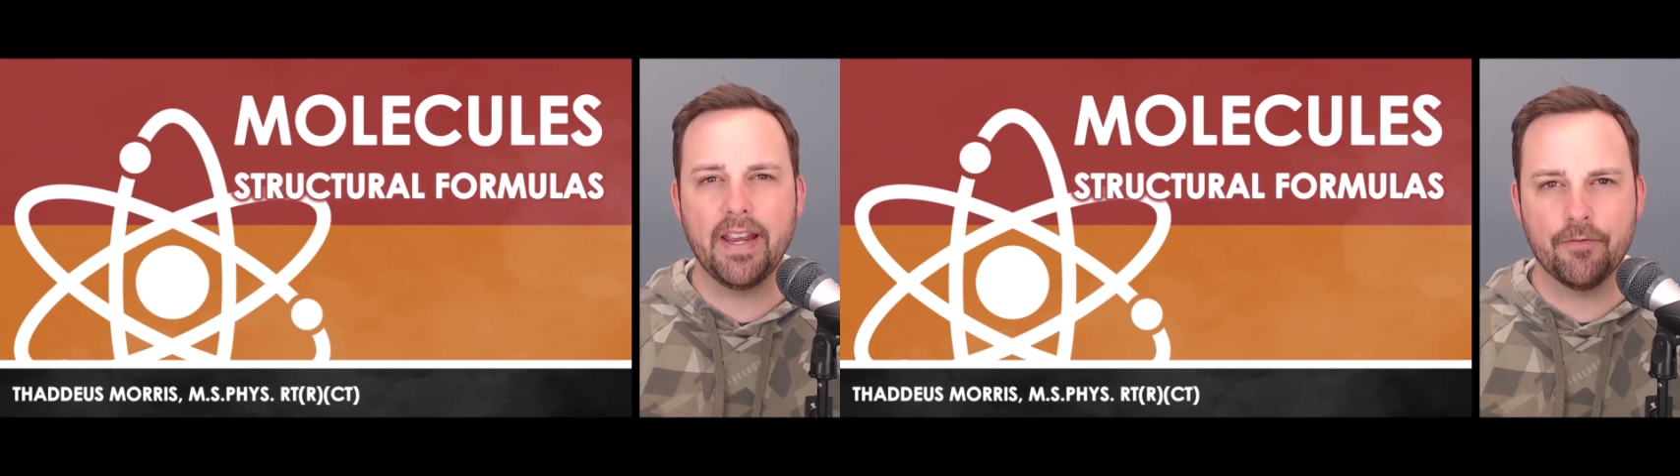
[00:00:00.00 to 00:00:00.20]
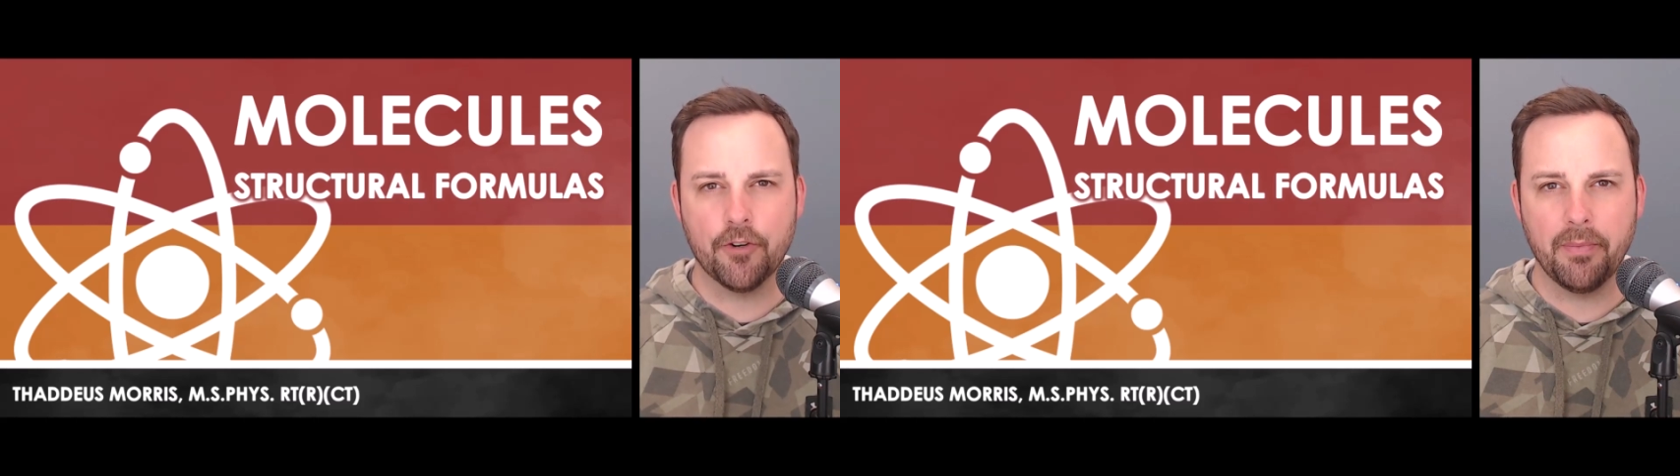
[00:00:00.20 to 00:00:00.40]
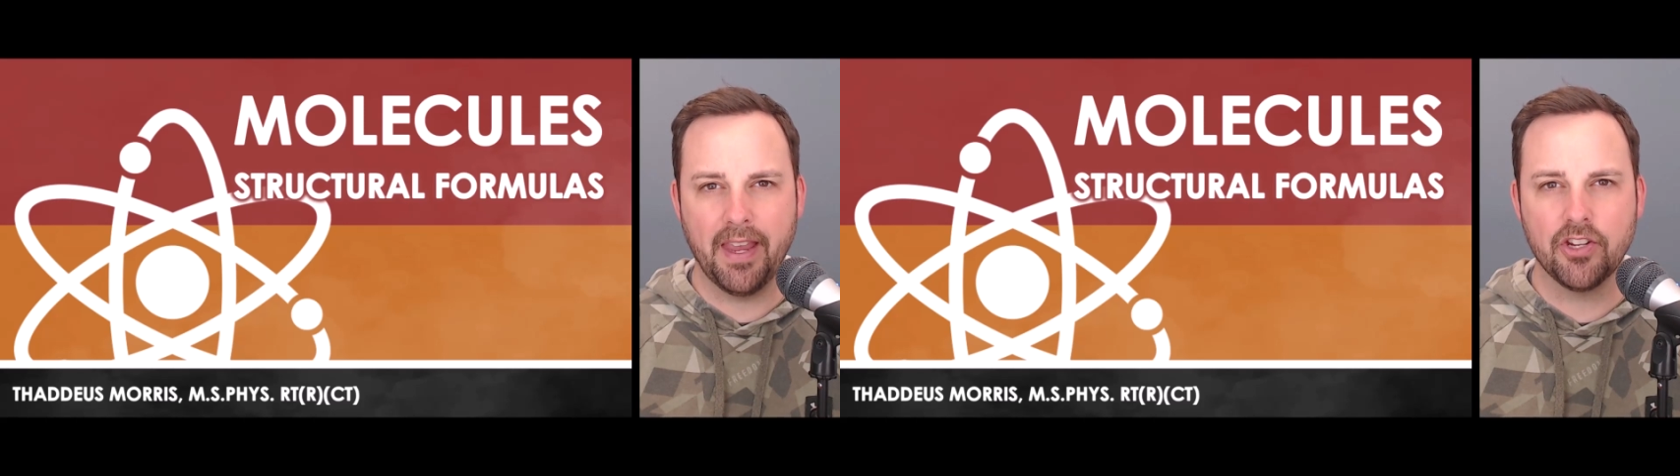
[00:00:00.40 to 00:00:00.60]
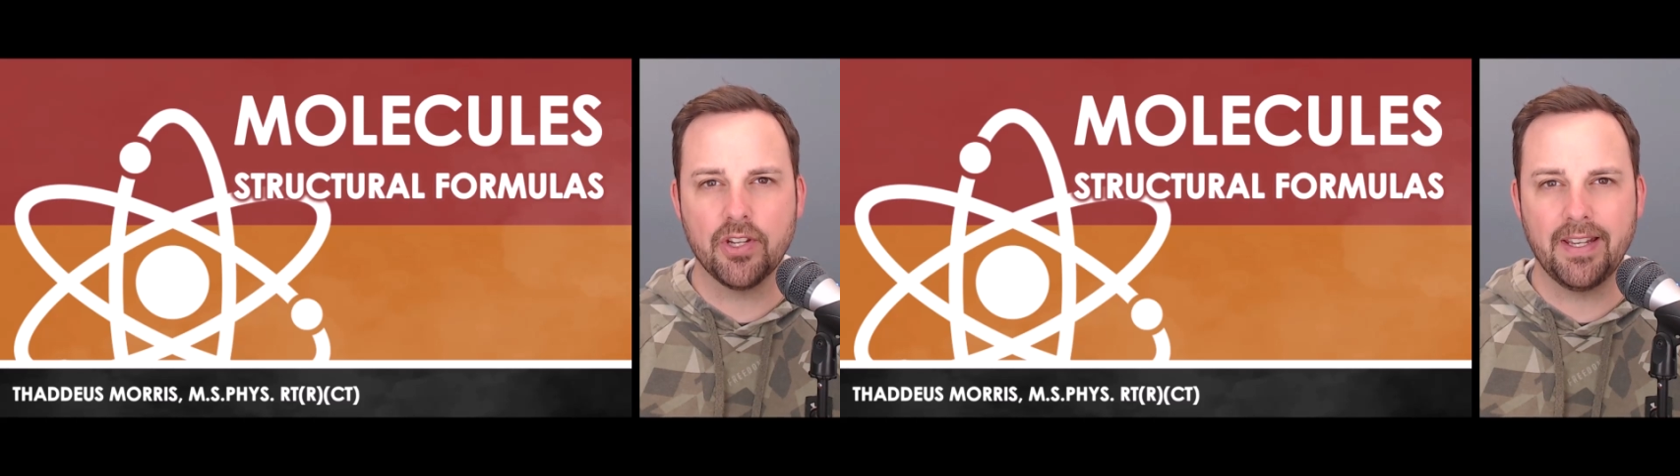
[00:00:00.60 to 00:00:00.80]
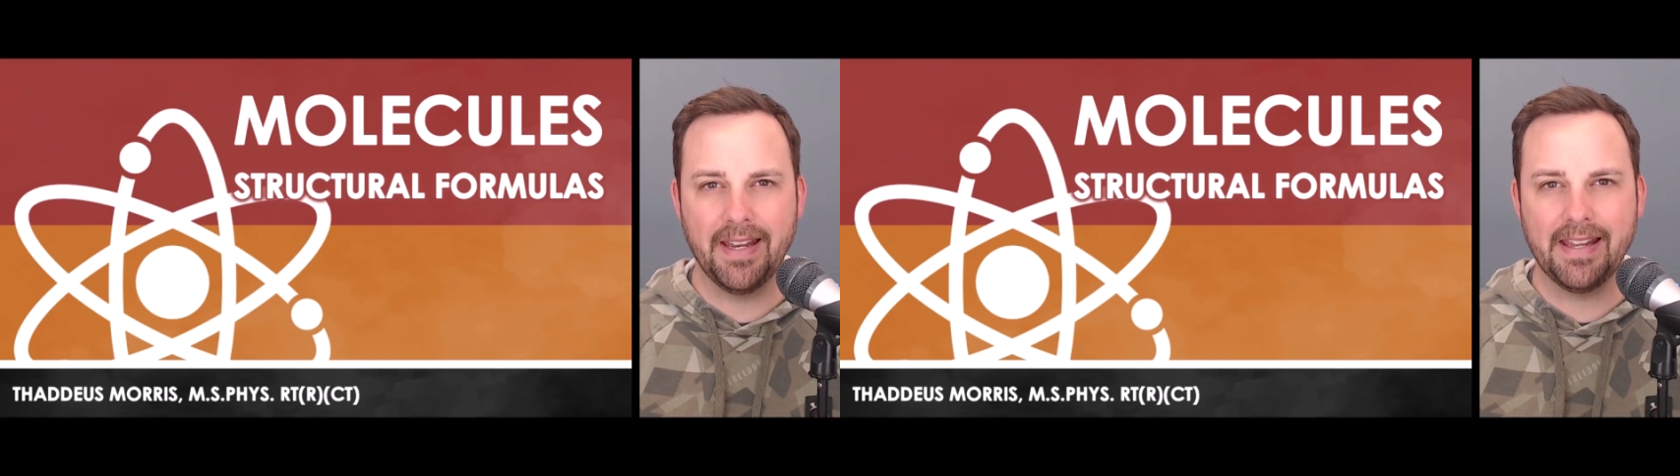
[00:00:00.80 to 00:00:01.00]

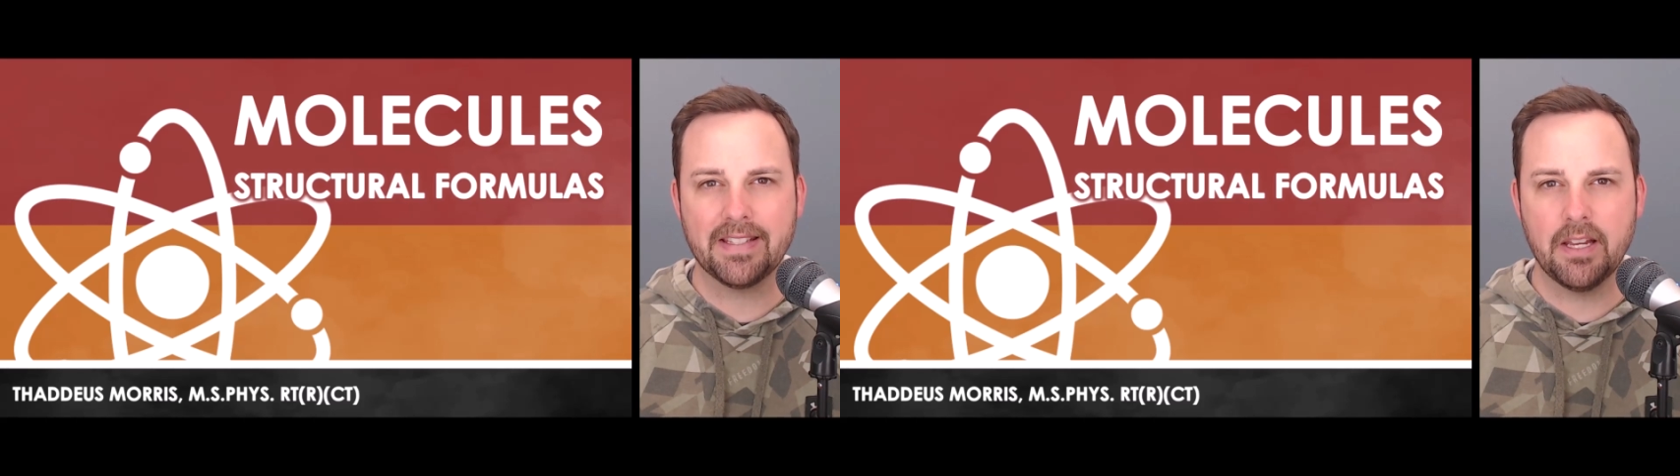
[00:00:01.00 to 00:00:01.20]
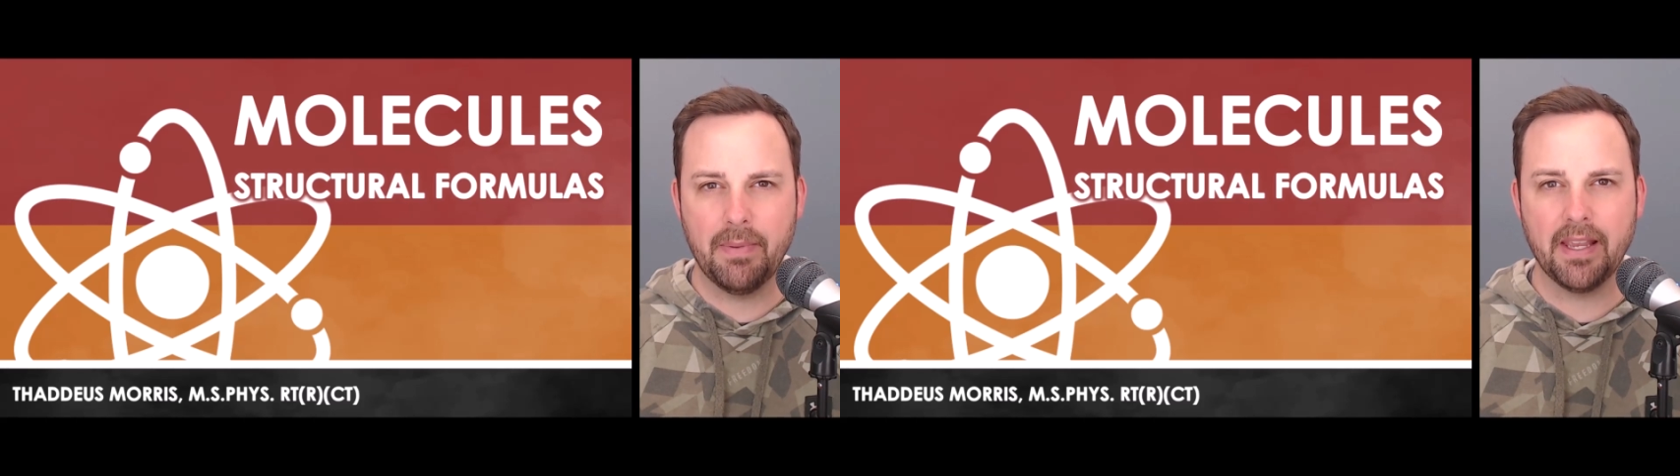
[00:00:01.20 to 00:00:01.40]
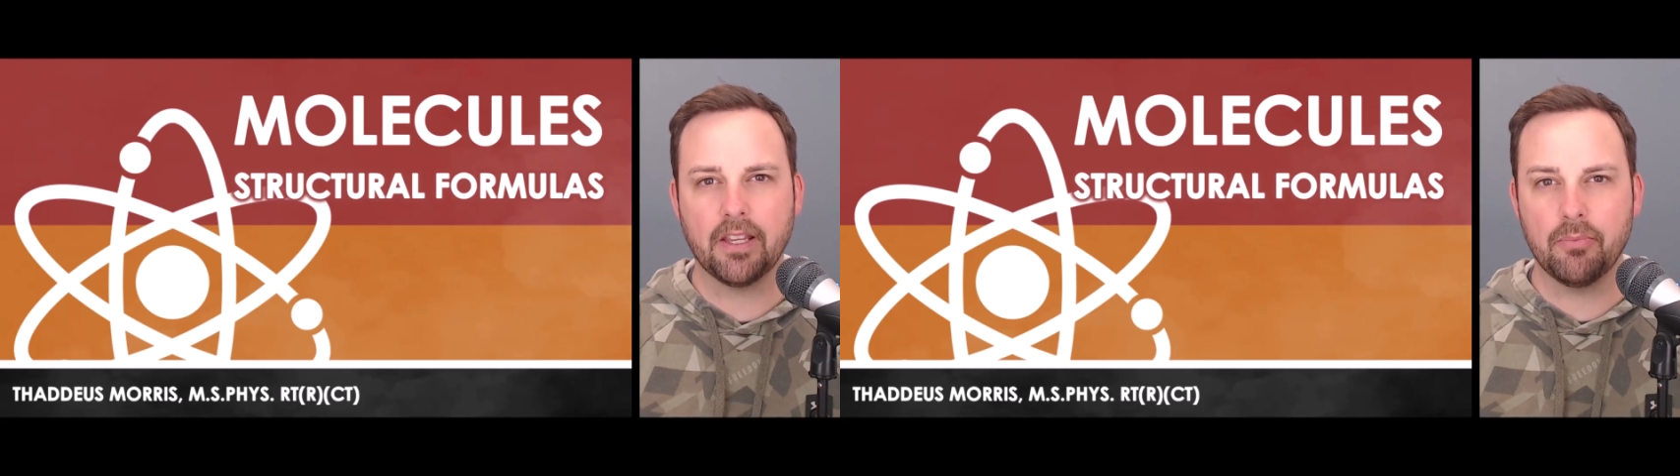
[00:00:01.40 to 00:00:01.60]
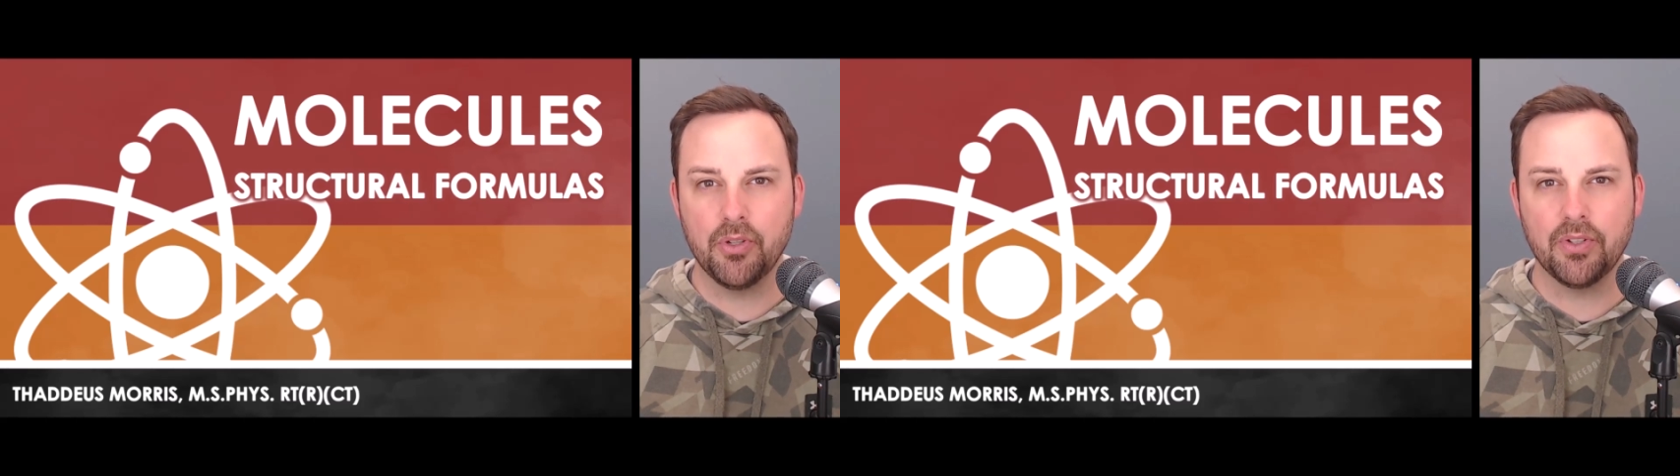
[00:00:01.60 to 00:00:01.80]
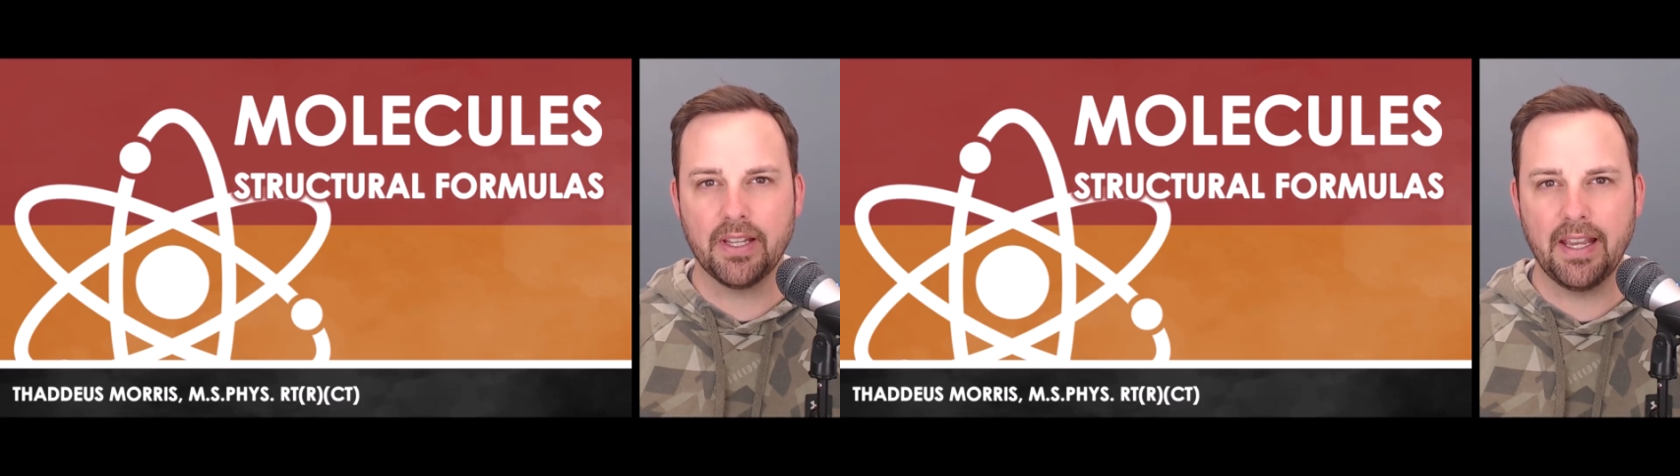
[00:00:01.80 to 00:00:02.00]
information needs to be
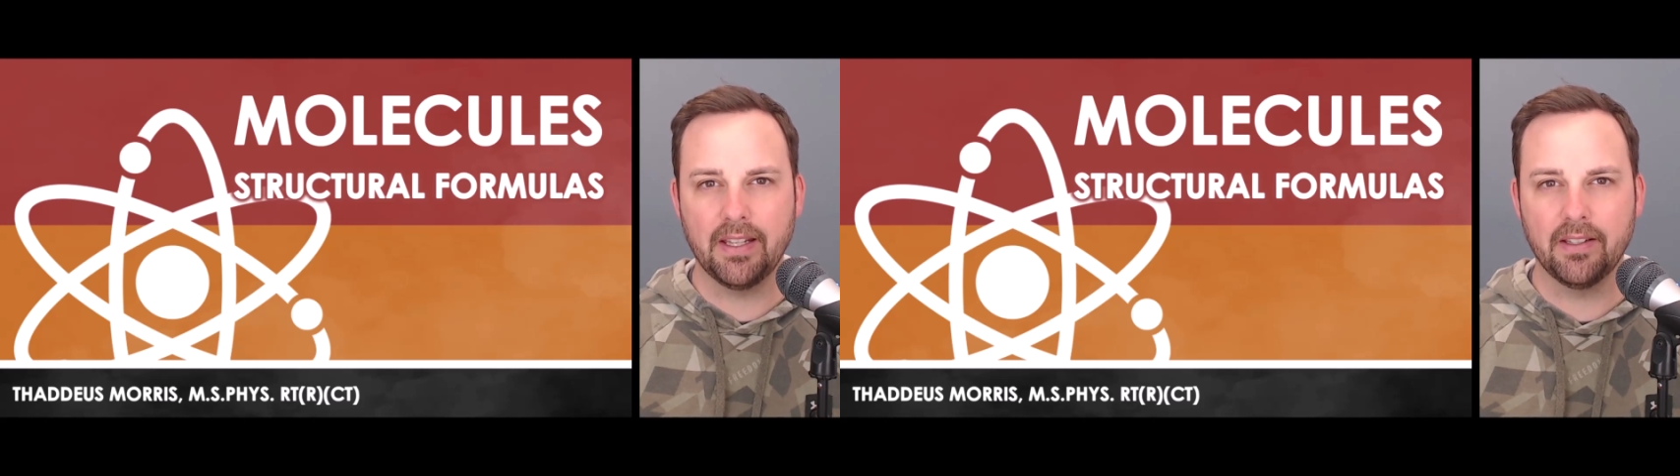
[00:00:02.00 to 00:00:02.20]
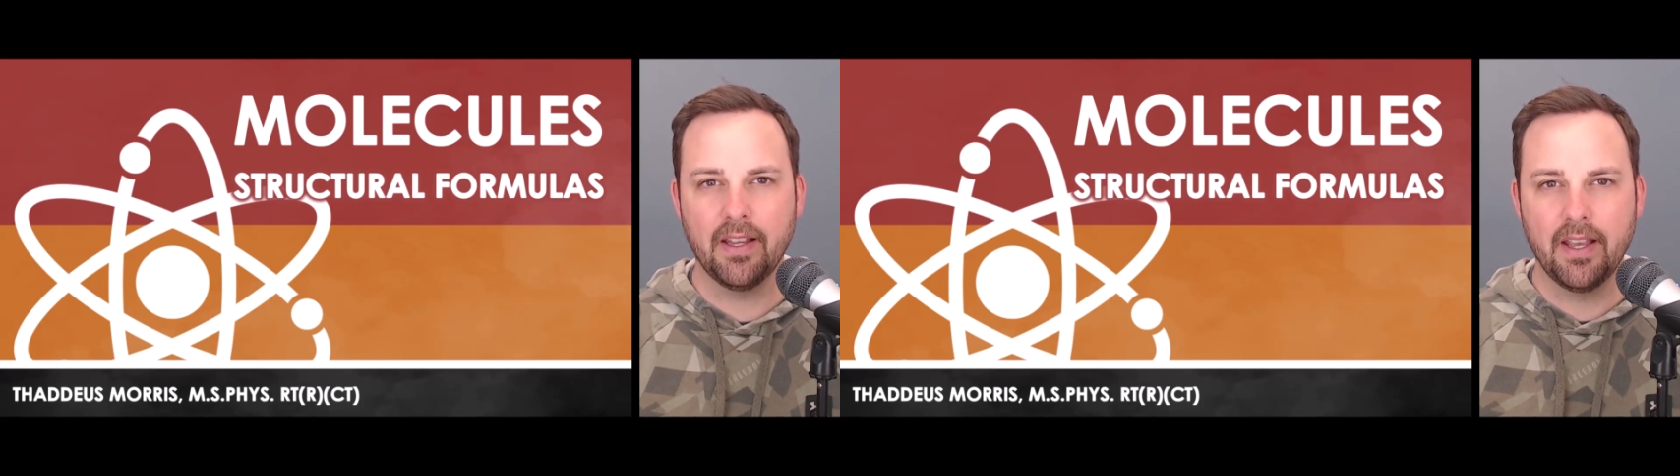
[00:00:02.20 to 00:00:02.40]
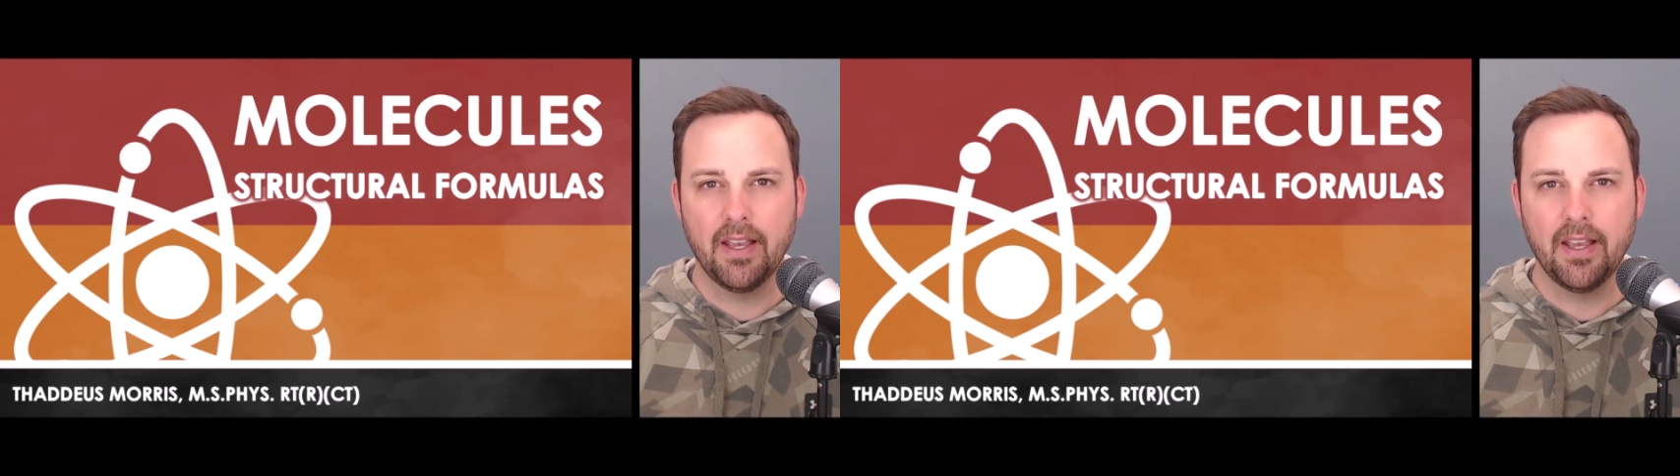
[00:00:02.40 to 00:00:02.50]
communicated.